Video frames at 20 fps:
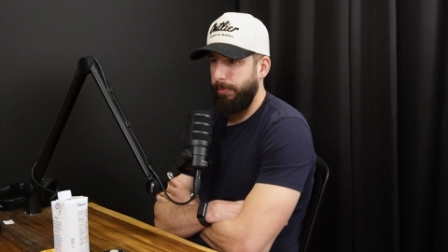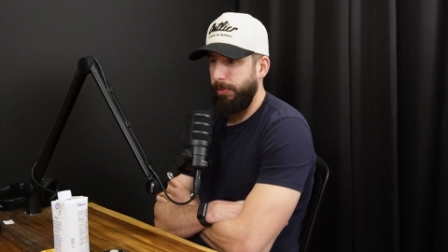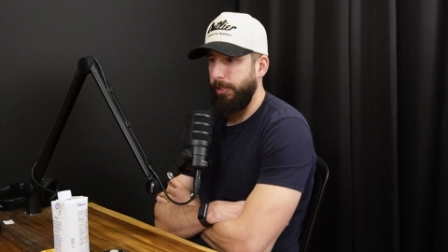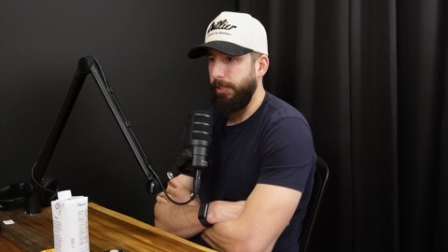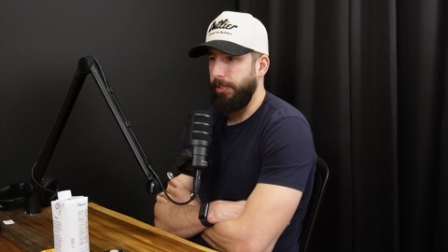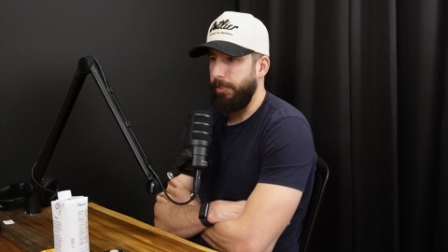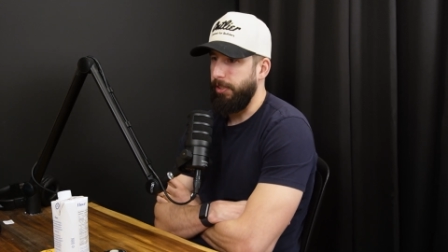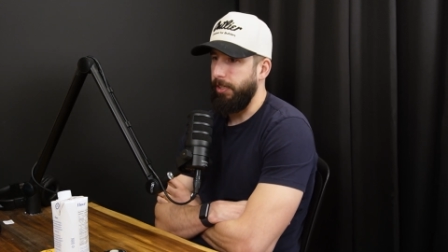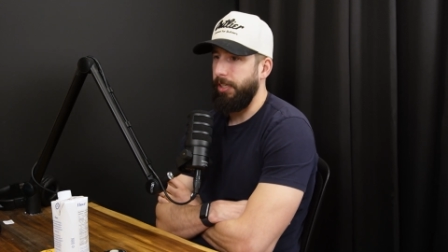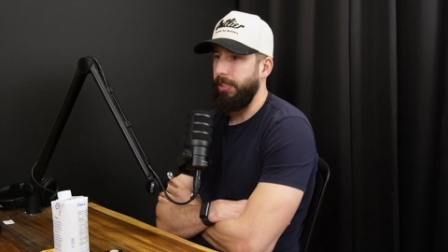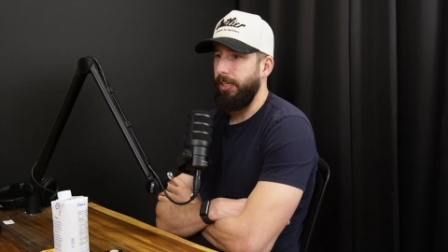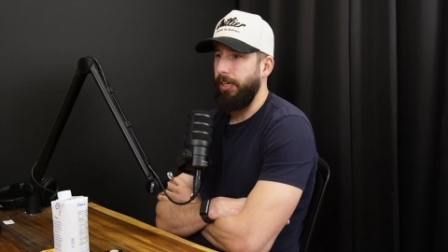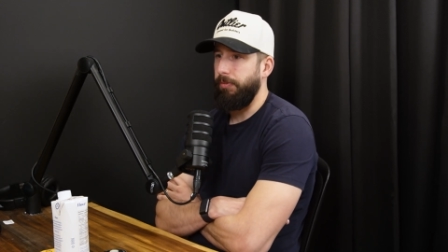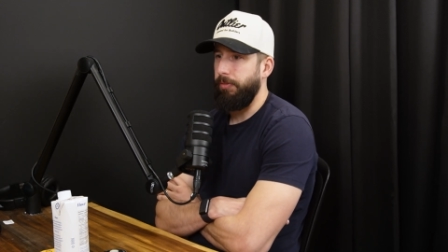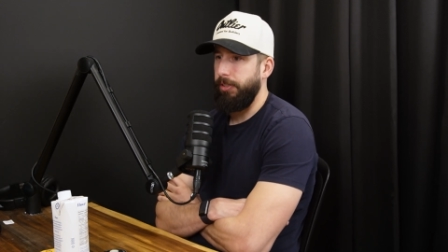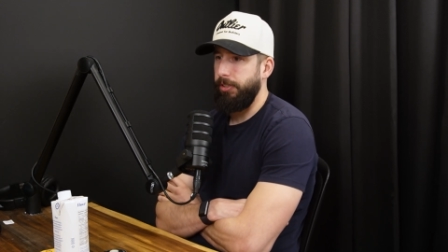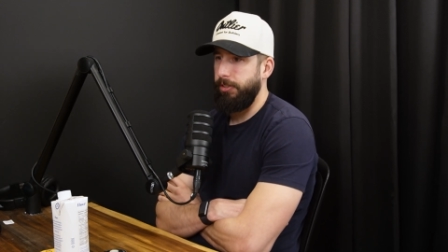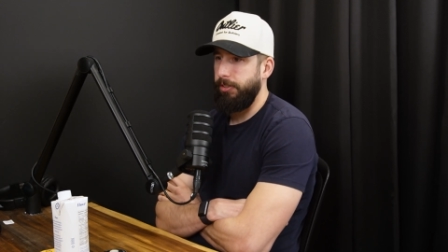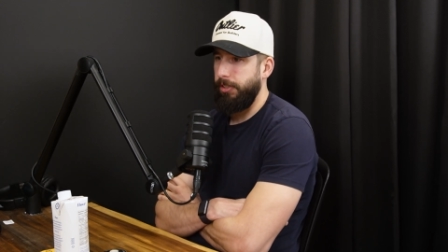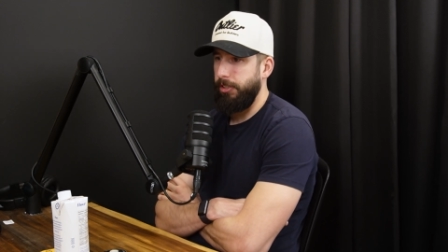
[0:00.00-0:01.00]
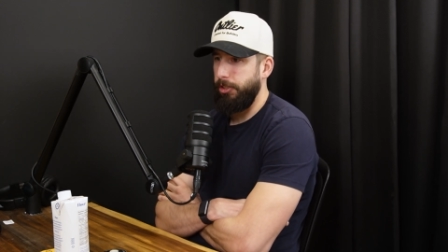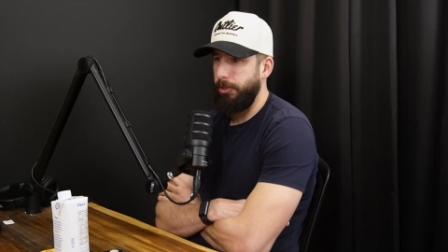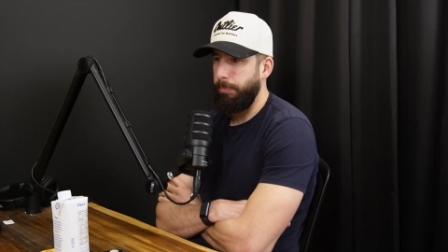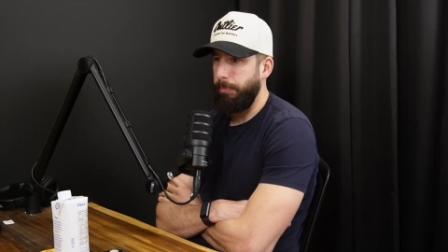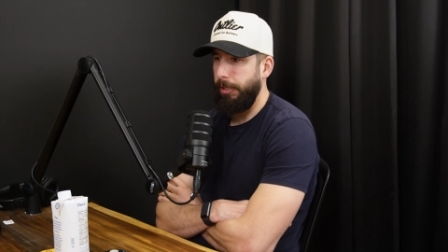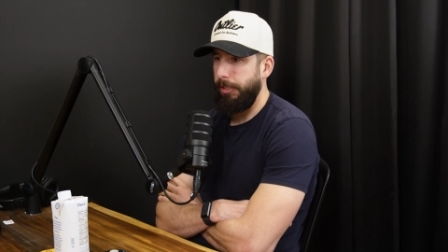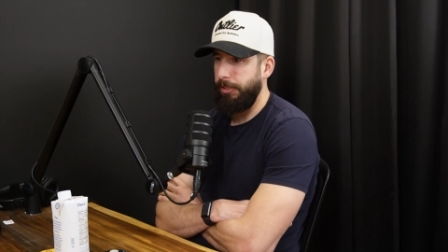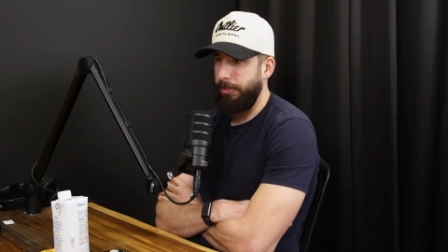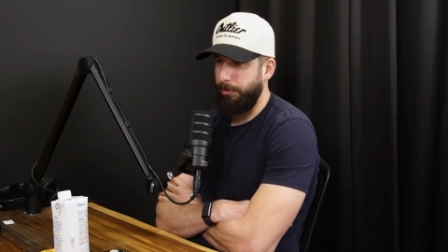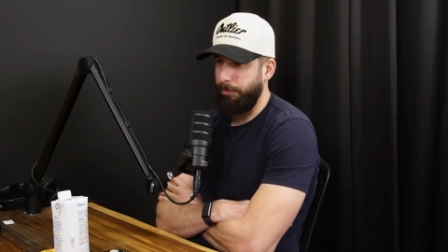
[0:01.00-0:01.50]
to 11 this
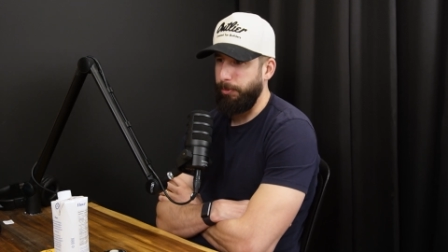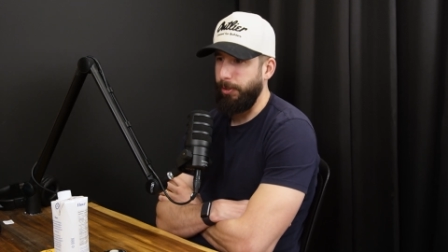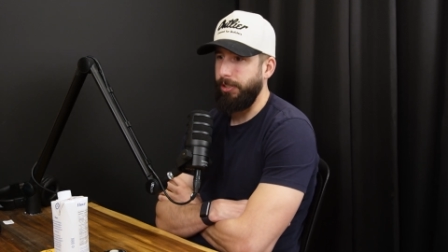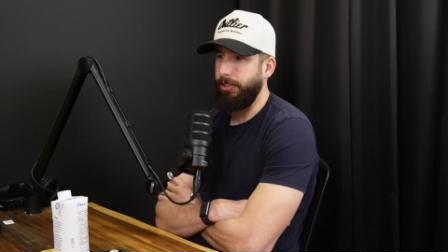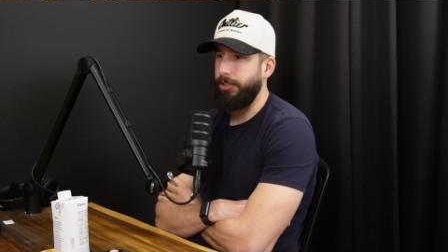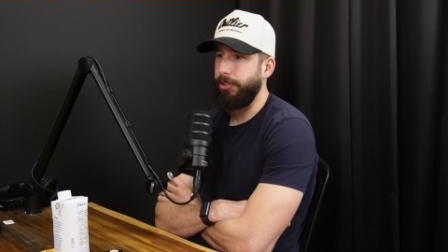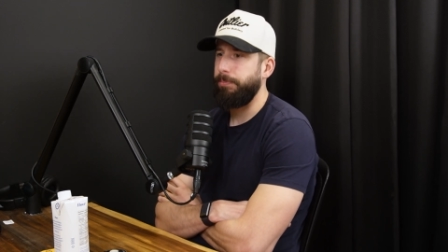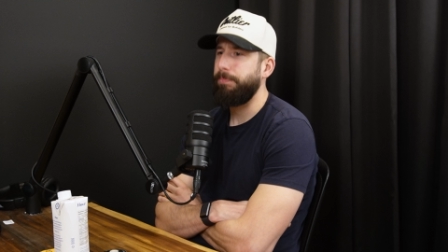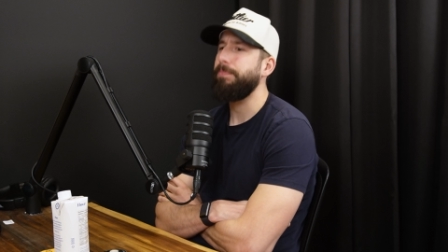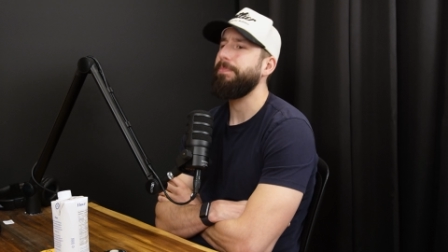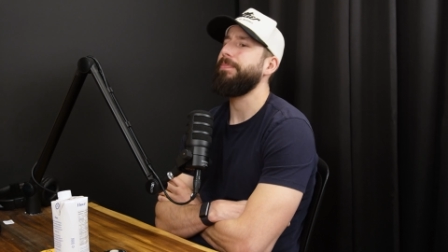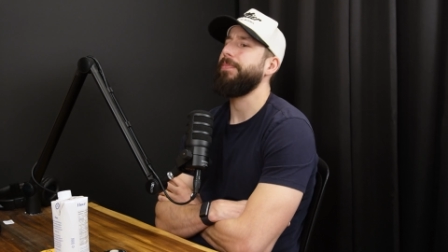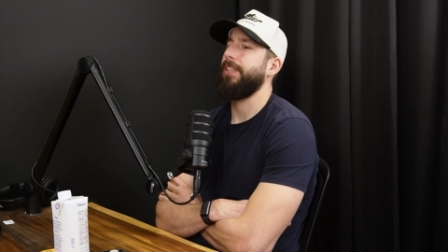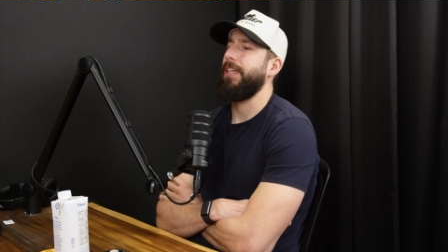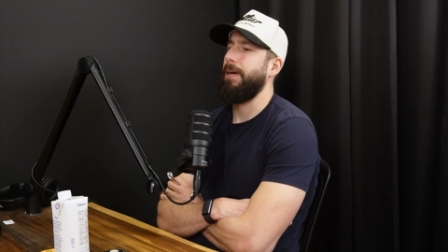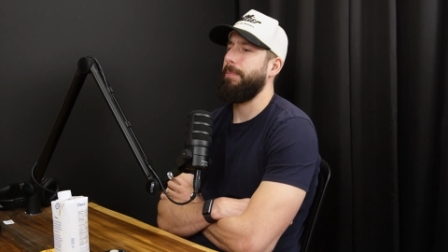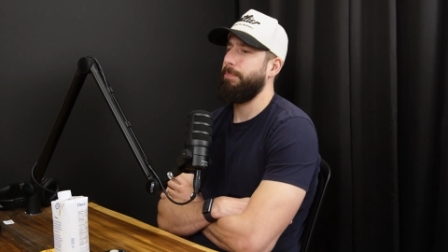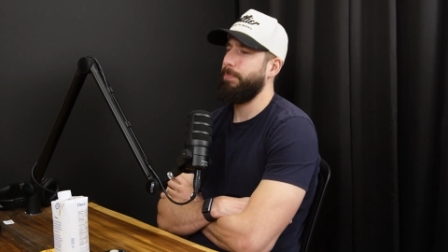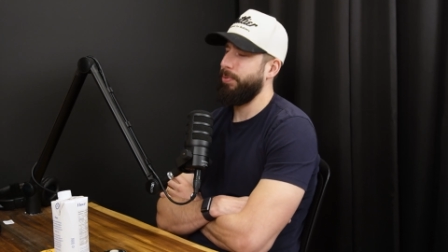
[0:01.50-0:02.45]
month, which I'm